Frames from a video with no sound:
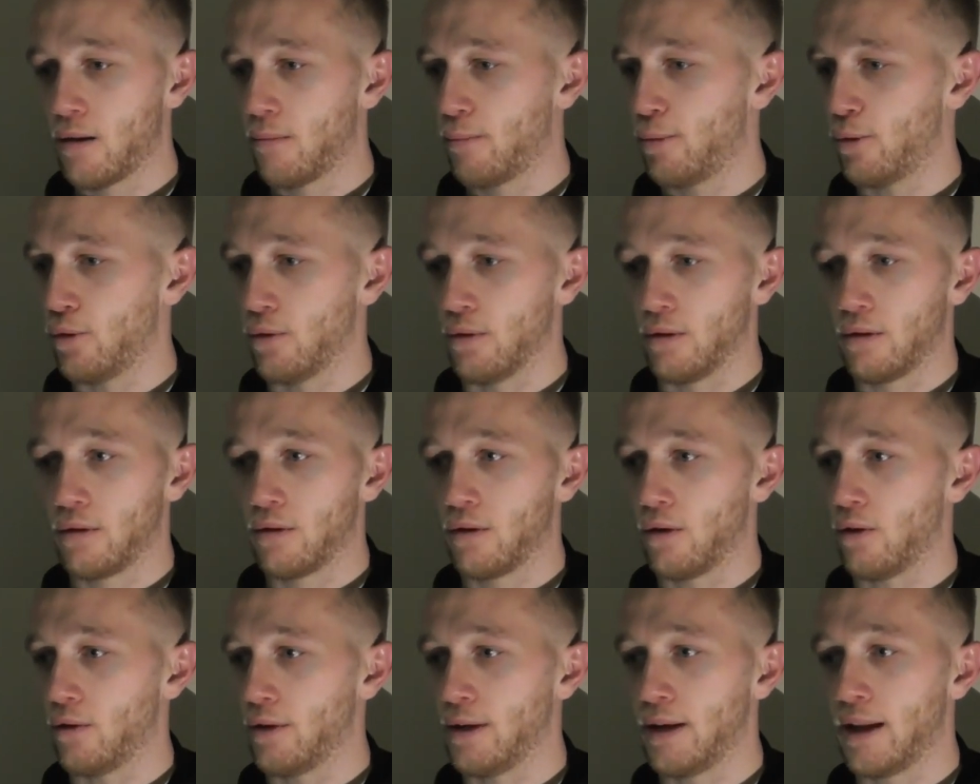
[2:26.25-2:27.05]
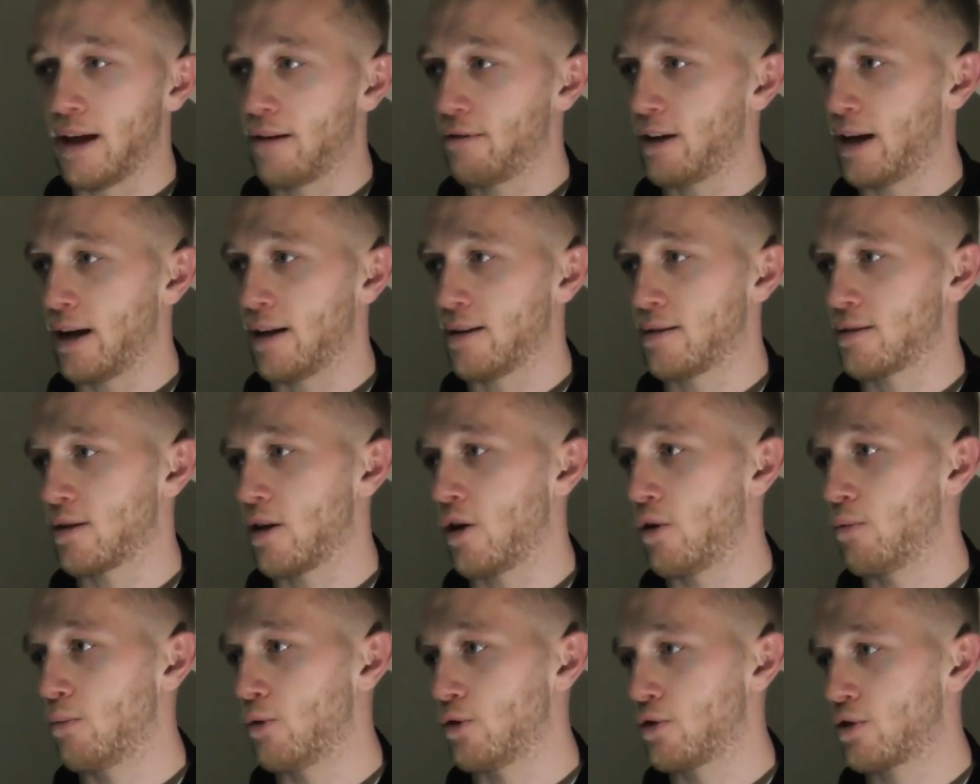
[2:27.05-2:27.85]
But I never had
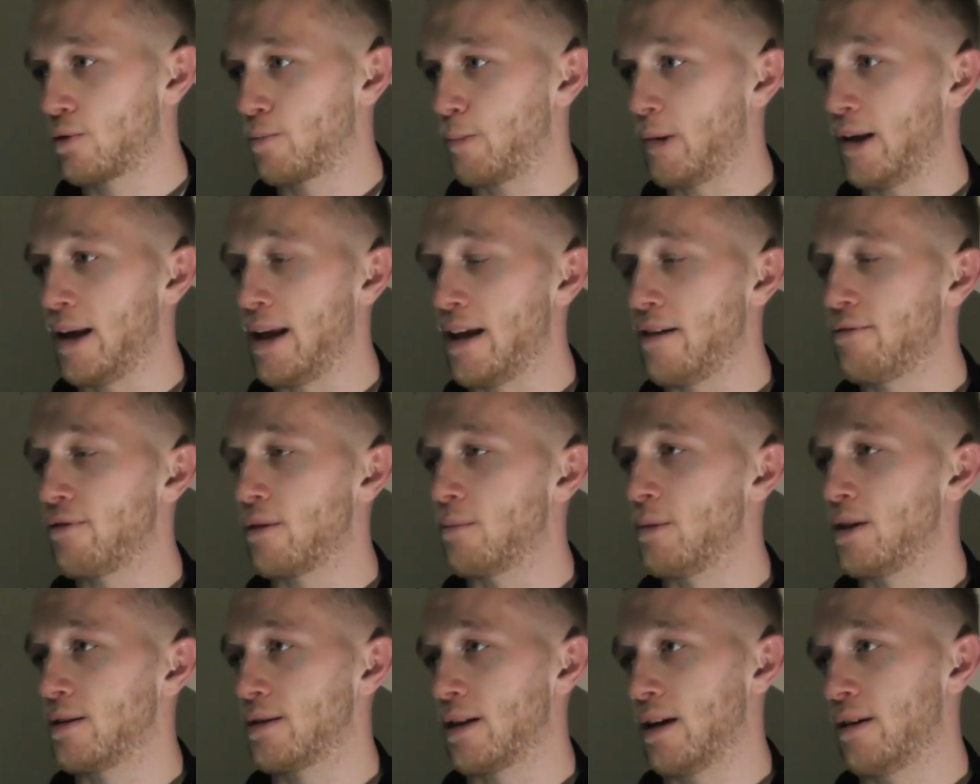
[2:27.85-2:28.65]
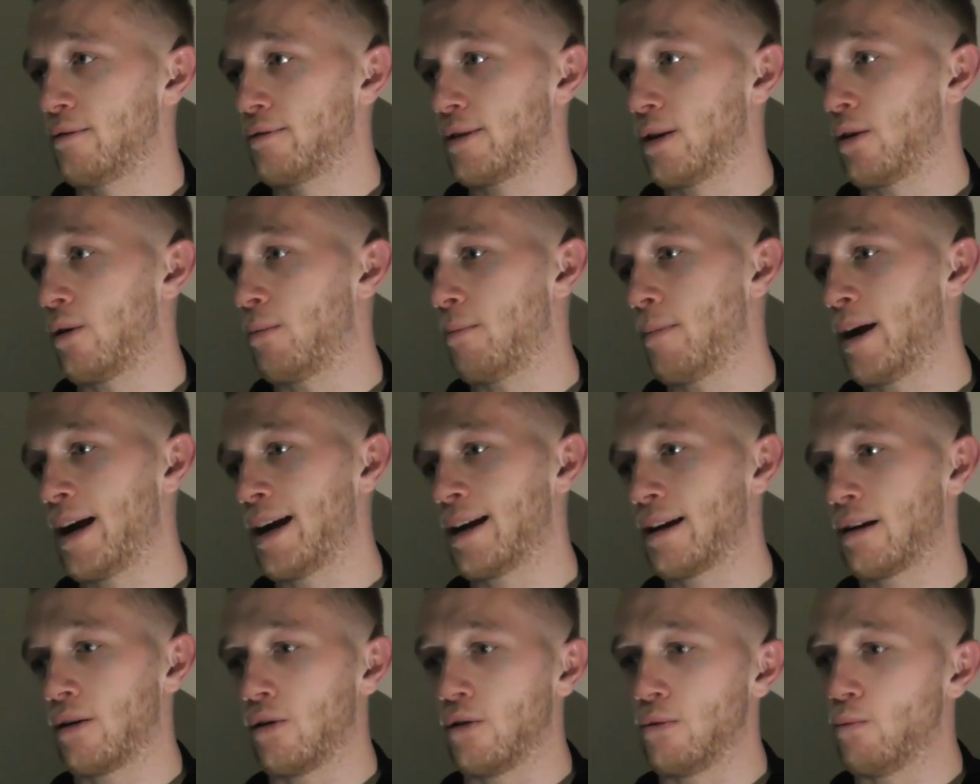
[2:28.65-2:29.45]
so much belief in myself to come
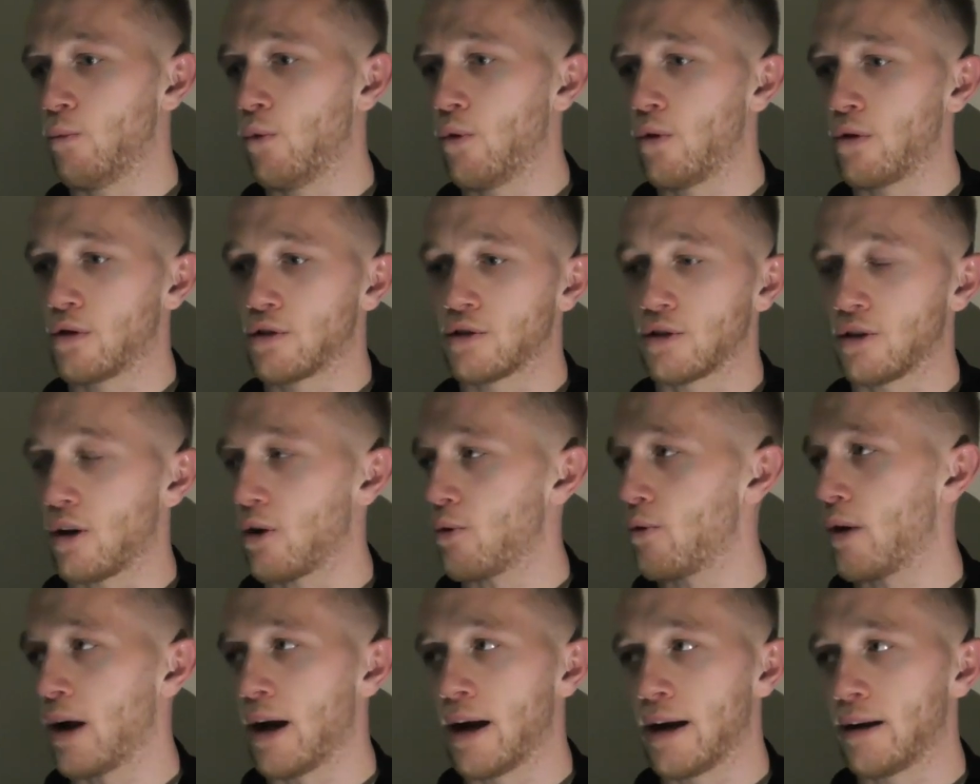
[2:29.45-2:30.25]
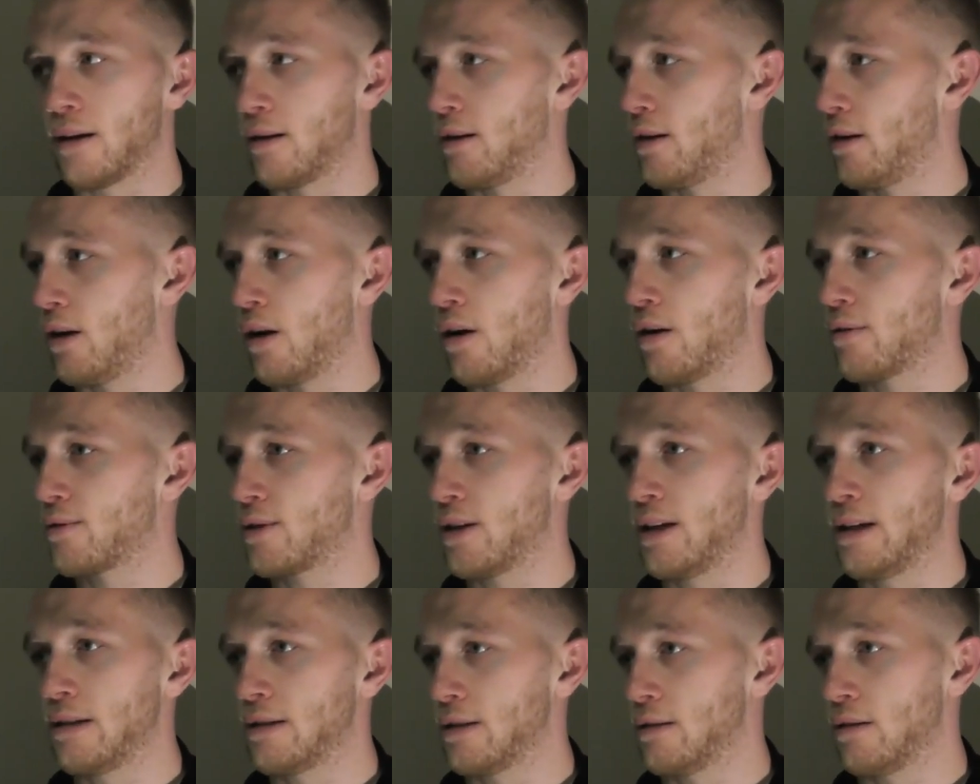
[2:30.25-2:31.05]
back. I worked so hard in the off
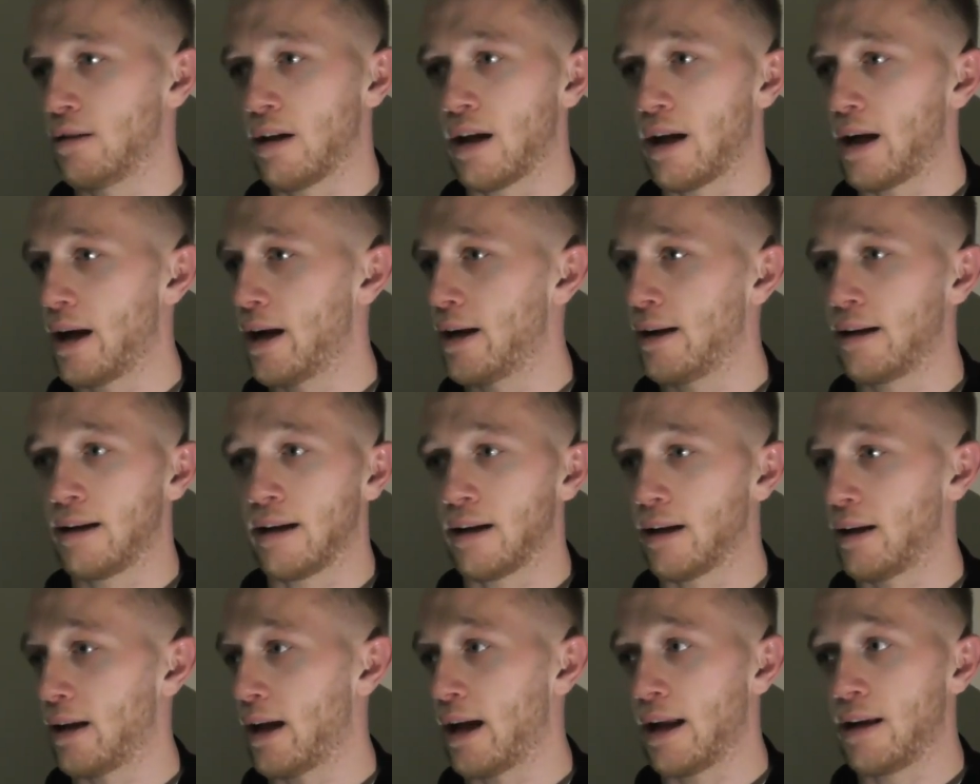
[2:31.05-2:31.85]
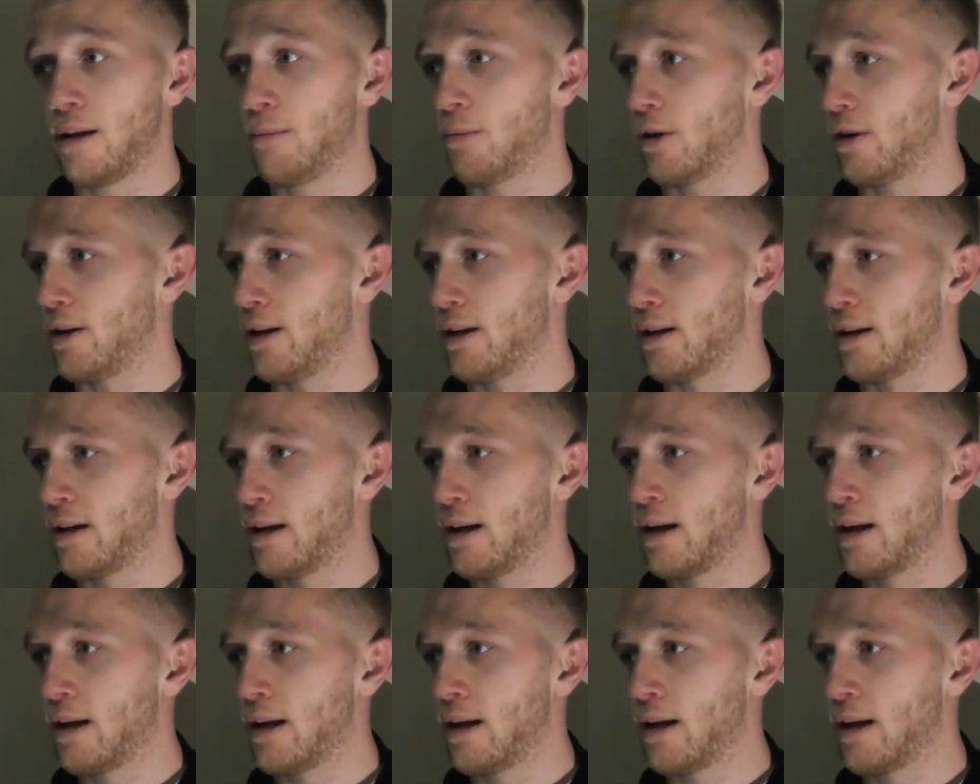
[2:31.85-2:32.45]
season, harder than anybody,